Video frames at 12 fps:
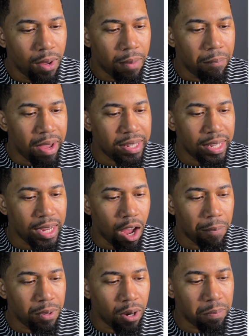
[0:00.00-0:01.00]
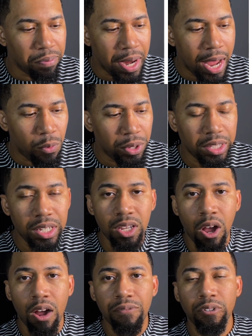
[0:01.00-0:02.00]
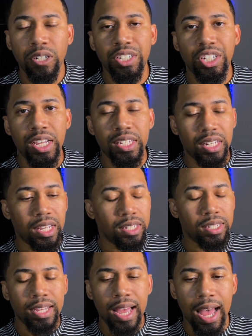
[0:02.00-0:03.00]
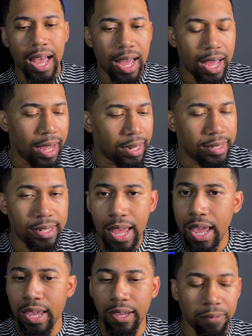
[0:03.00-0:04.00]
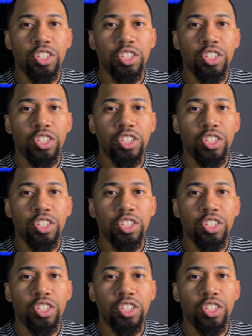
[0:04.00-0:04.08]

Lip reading: Messing up your brand with these awful logistics." God dang.